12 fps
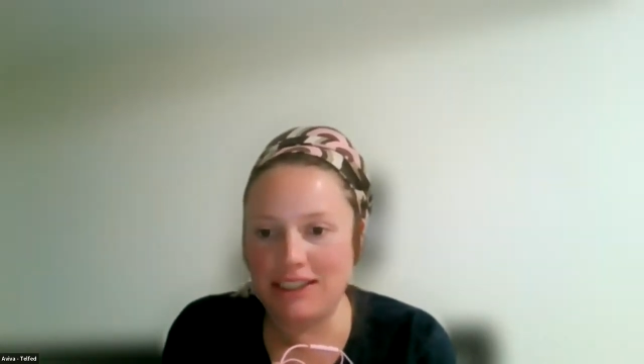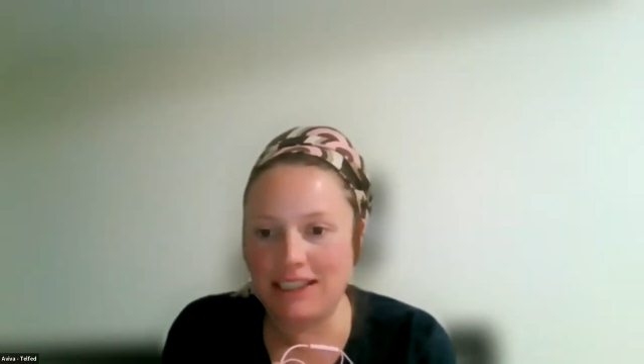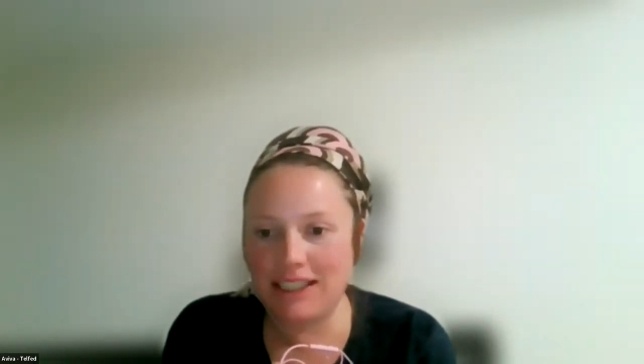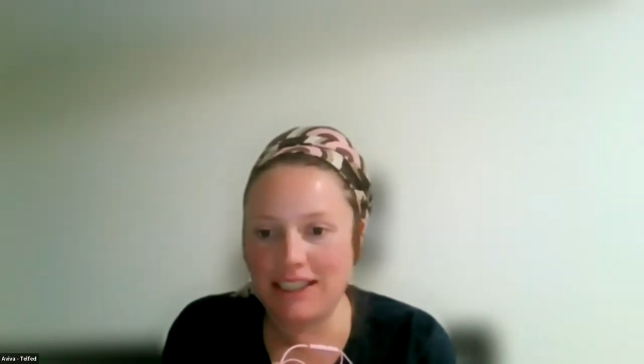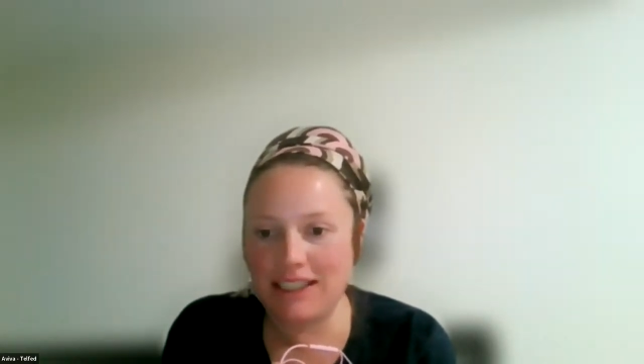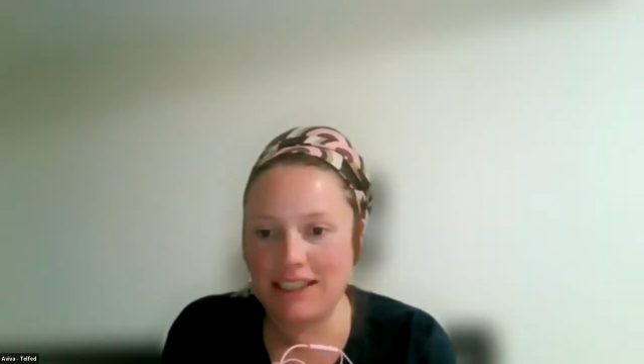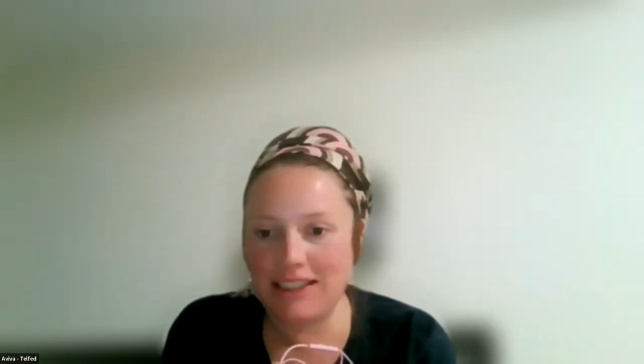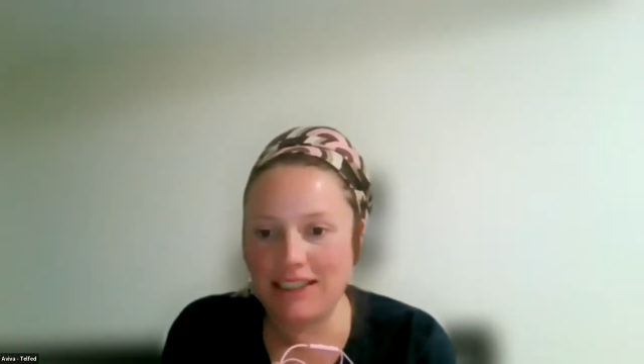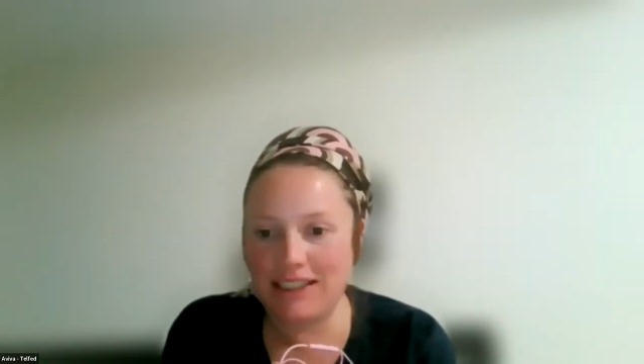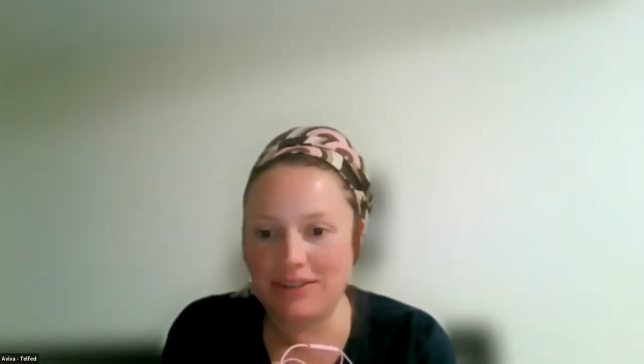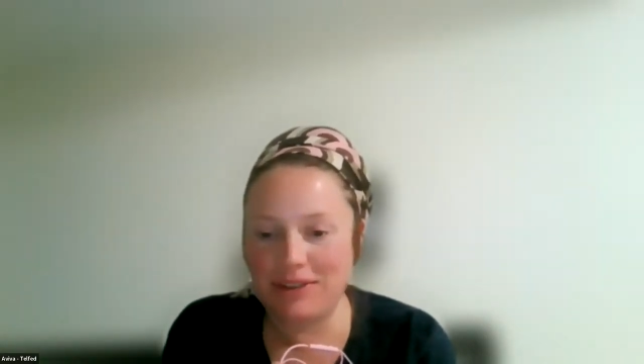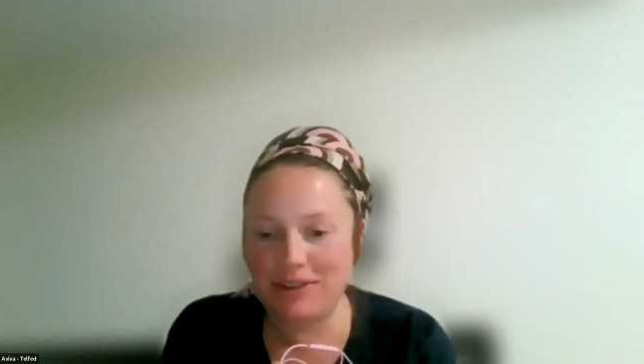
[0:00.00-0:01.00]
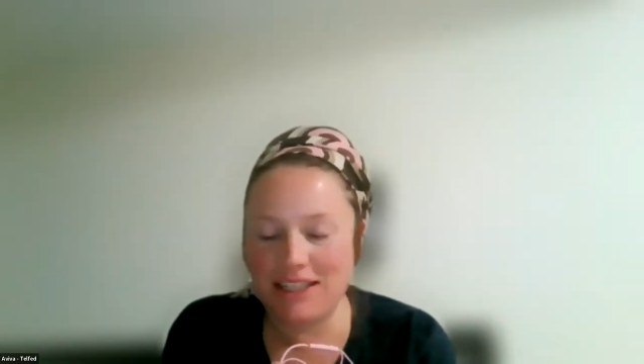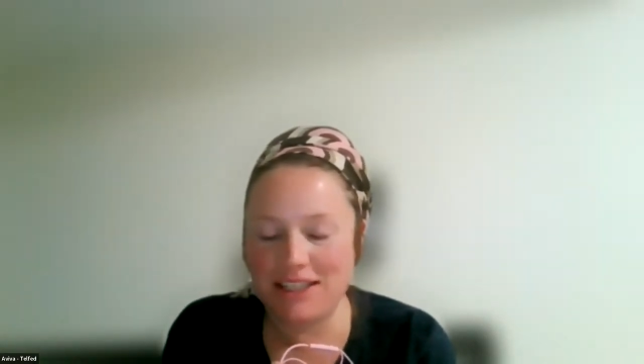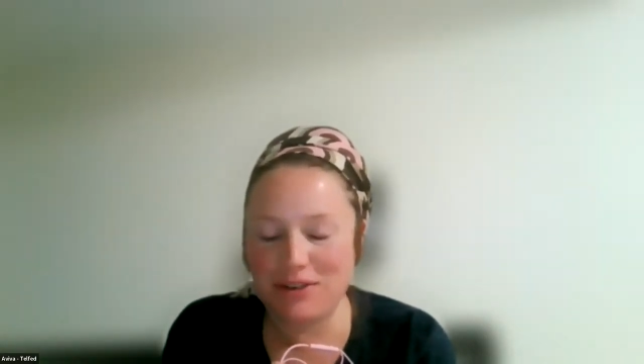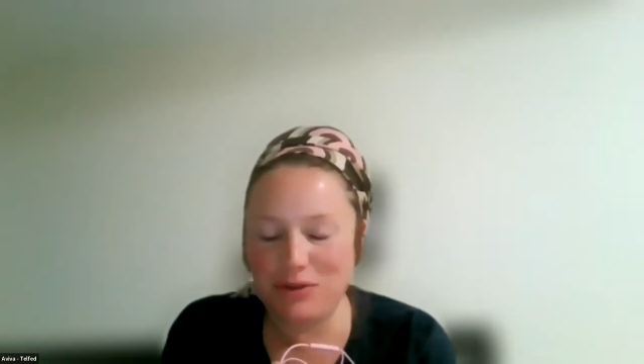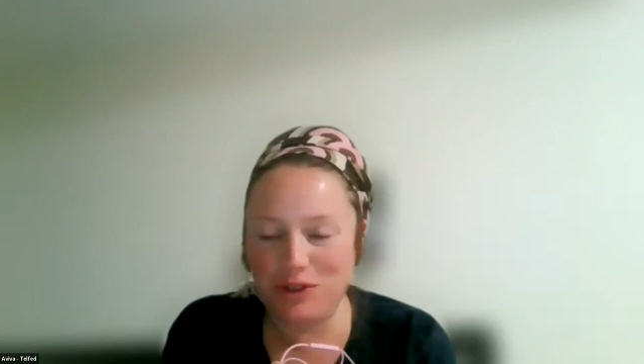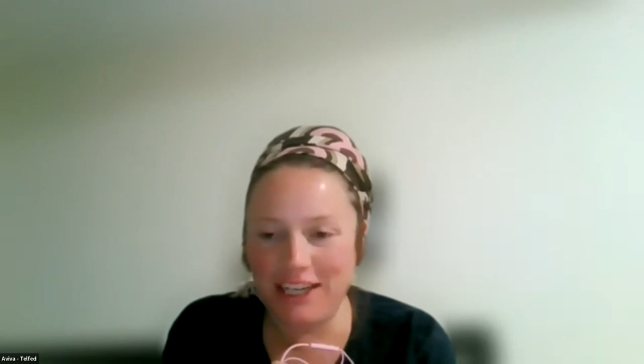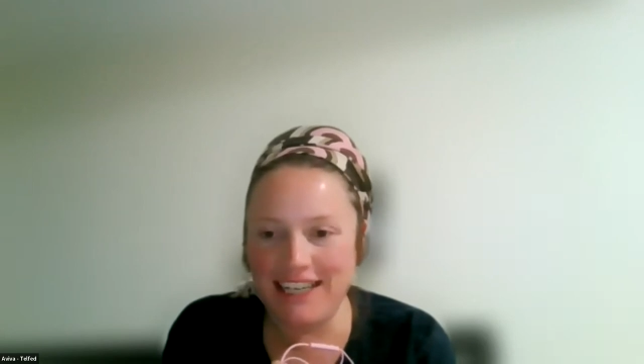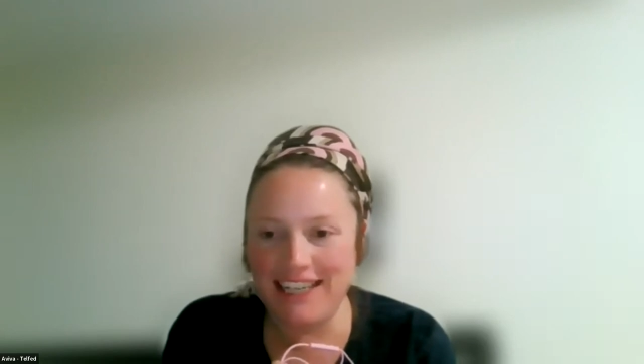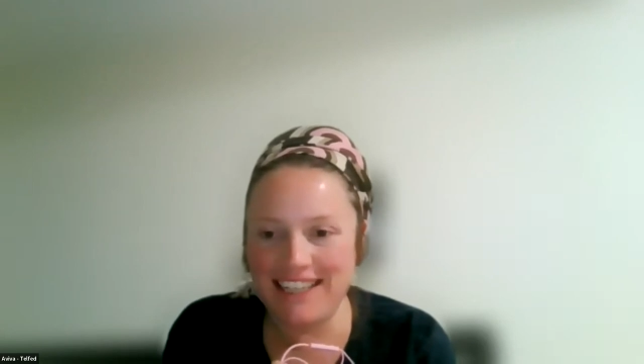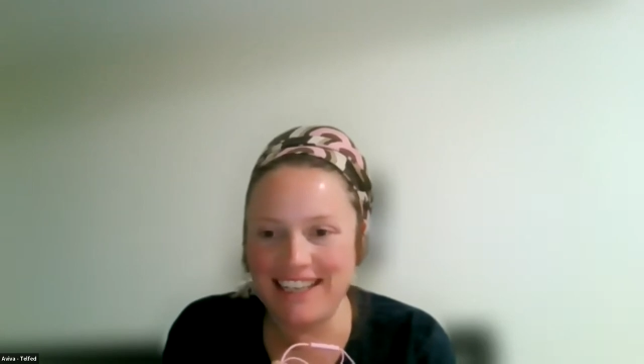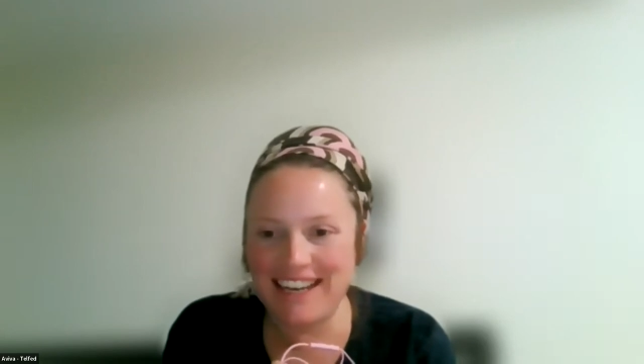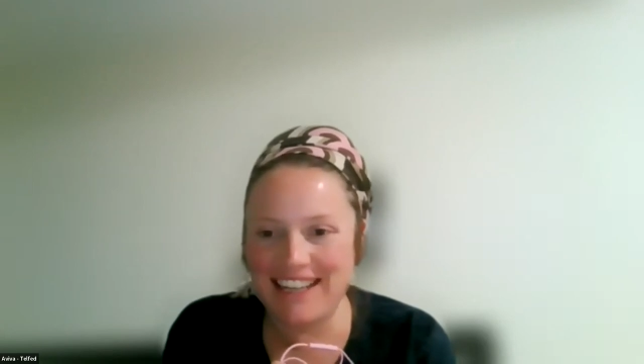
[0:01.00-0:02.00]
rest of
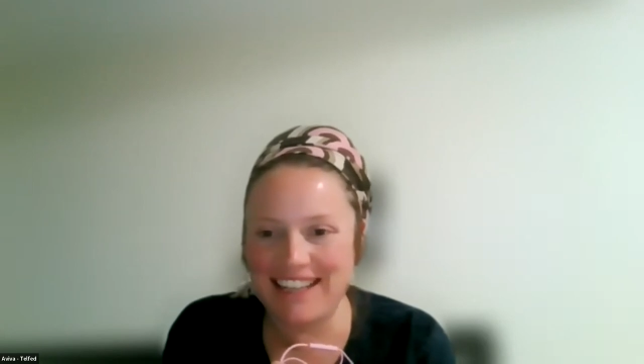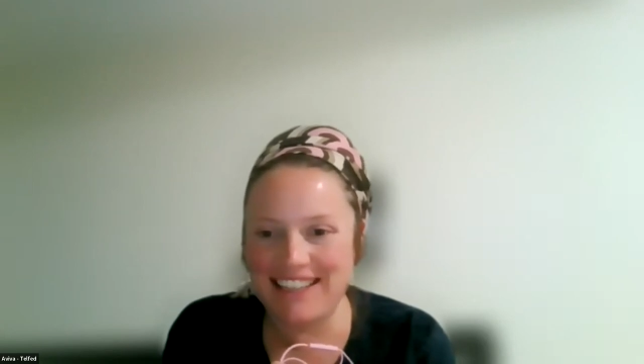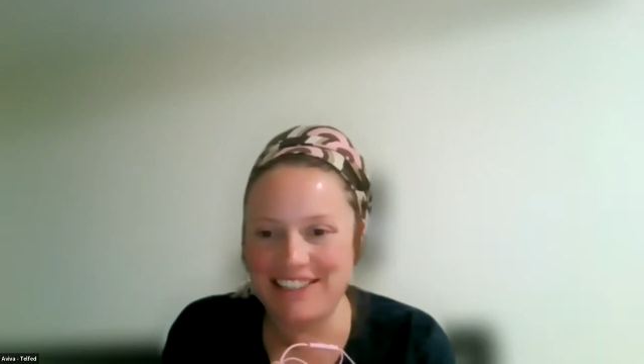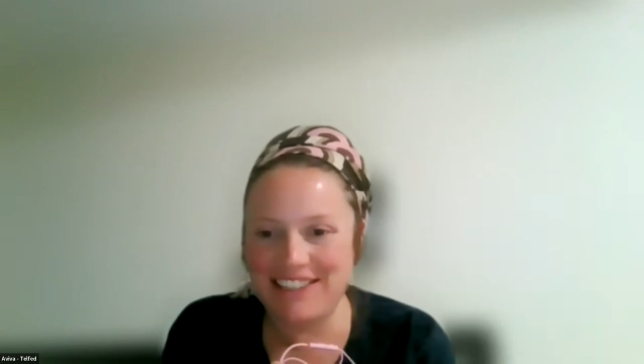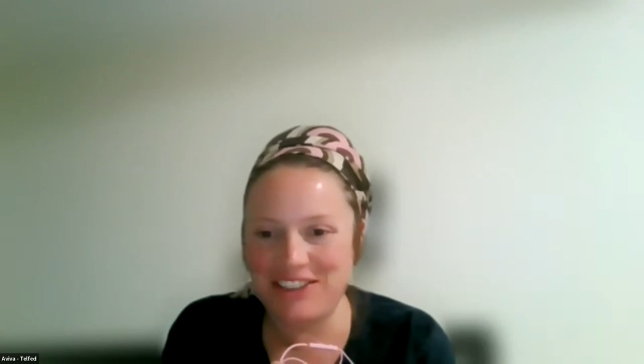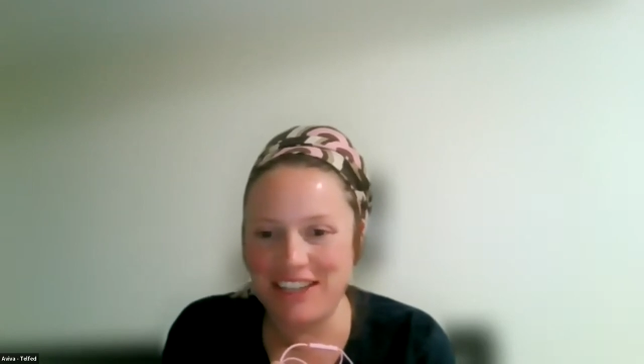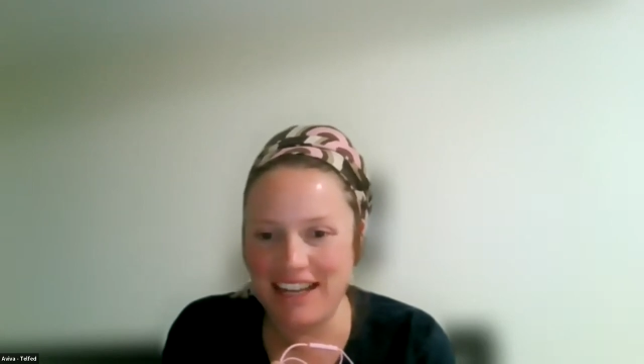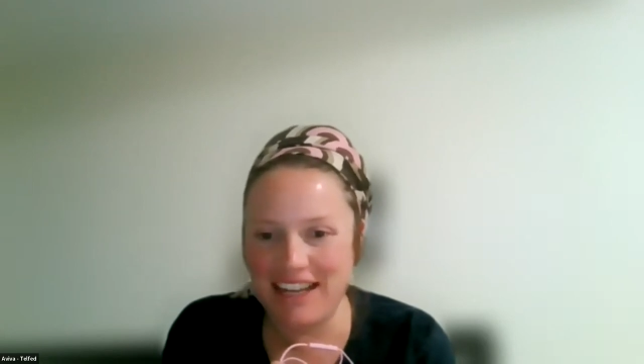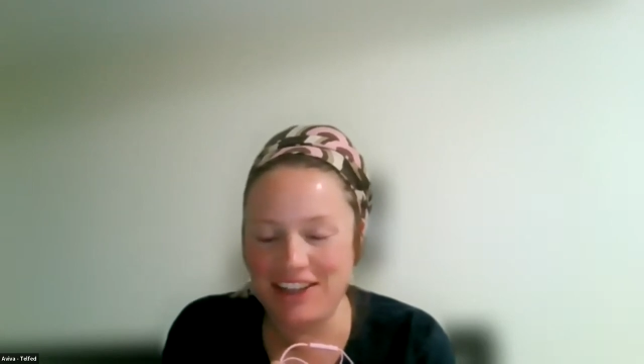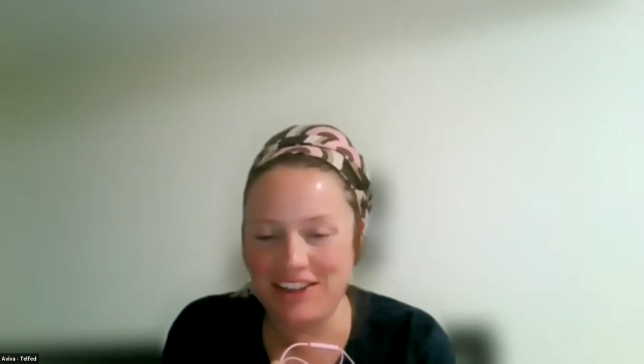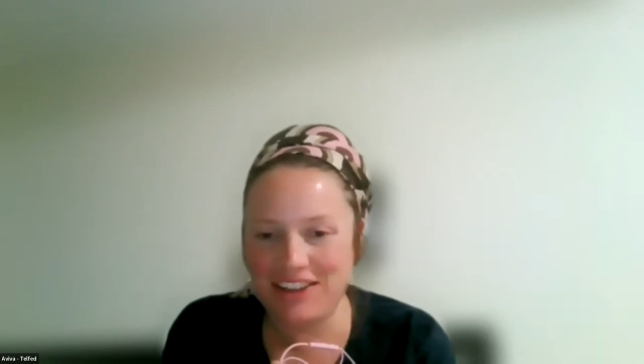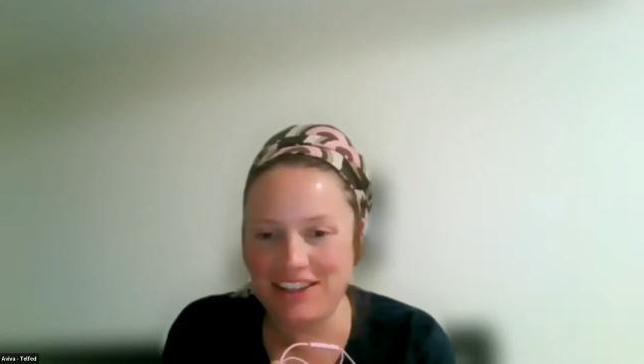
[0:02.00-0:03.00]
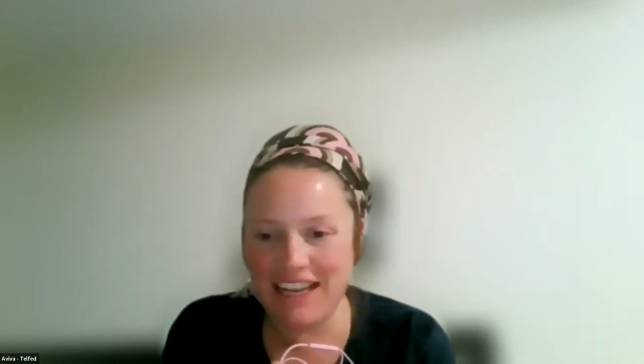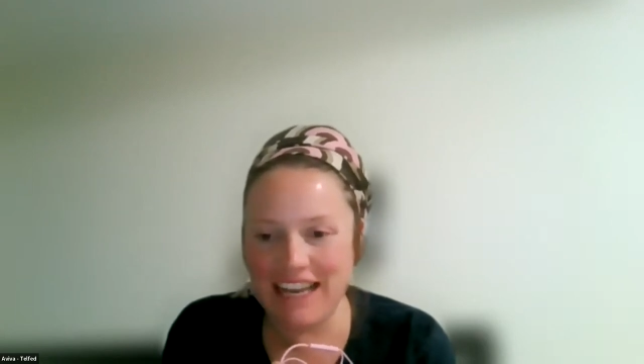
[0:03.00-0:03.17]
week and good health.